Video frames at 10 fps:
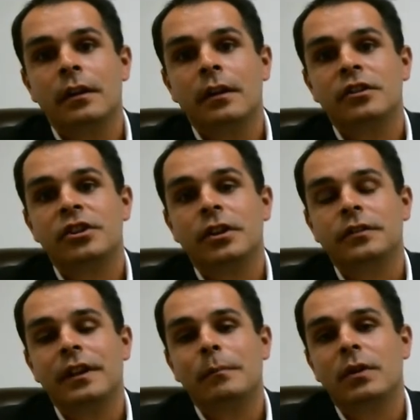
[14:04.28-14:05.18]
Sheryl
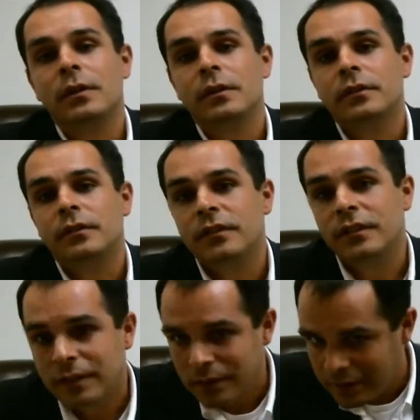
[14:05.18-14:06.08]
Sandberg's
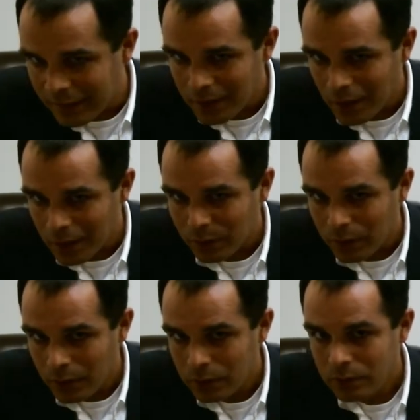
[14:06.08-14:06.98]
TED Talk
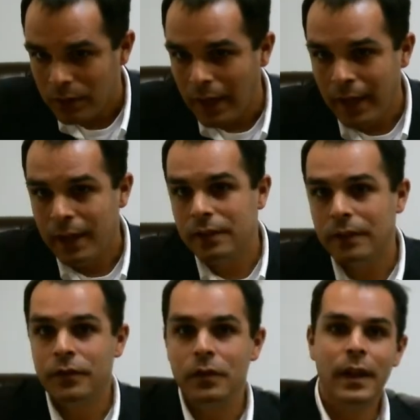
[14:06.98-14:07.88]
below, and
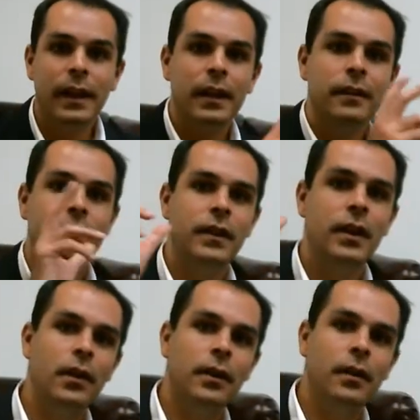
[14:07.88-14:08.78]
if you like any of the
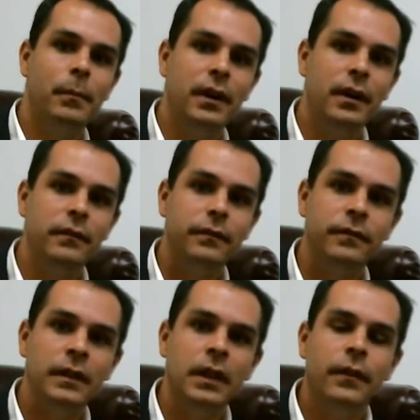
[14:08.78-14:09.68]
art above,
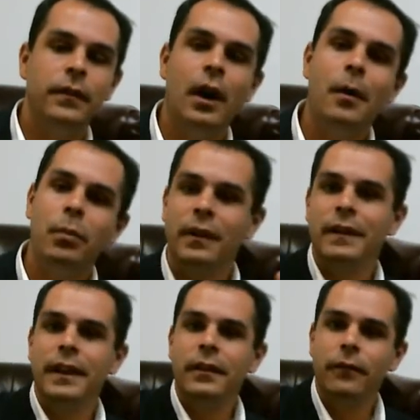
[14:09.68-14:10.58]
I'll put a
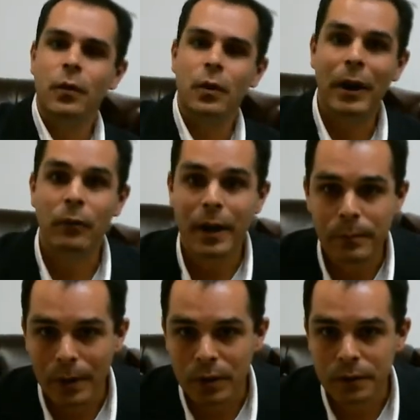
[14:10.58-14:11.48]
link for my
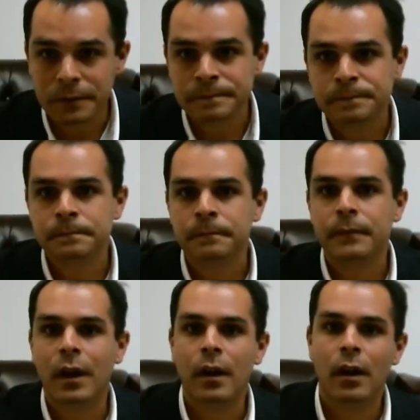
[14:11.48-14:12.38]
Redbubble
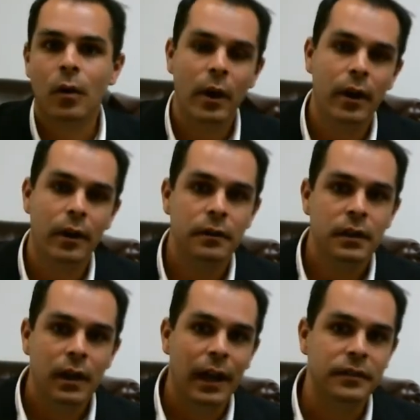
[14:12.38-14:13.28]
where
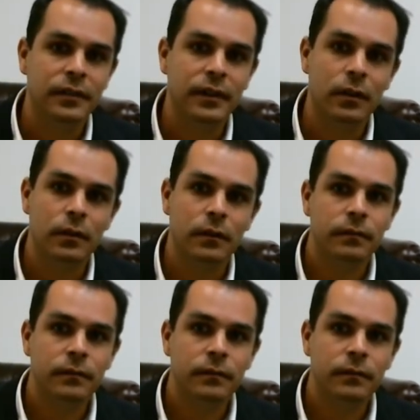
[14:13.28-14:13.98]
I sell